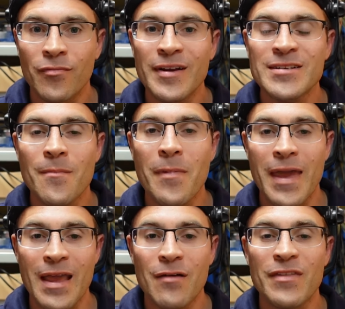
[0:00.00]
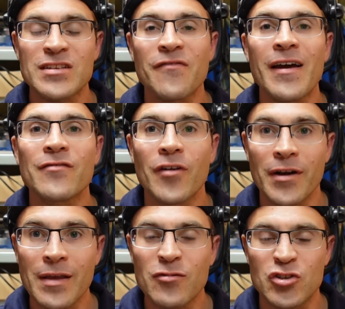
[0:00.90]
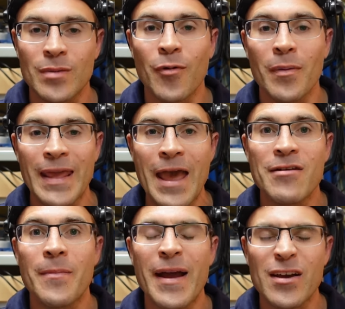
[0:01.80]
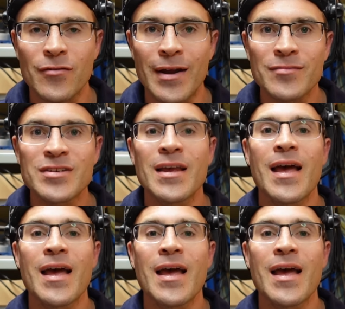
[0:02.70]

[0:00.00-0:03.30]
Reason being, there's a fan running, which you can probably hear in the background,